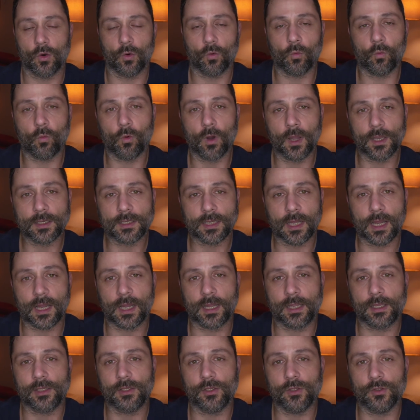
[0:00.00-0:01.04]
what
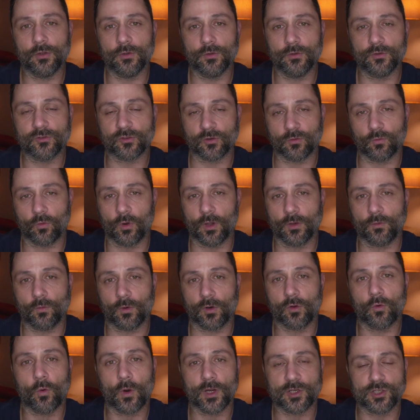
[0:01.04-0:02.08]
I use or what,
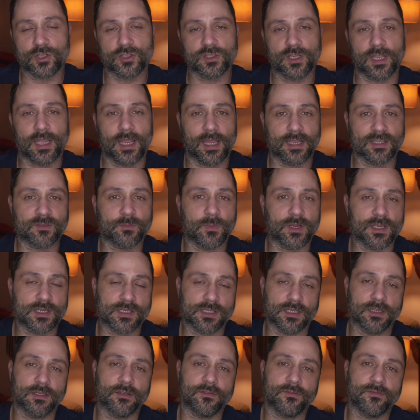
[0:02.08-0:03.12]
what questions I ask
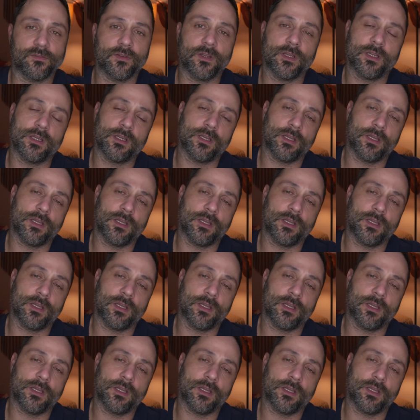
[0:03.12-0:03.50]
myself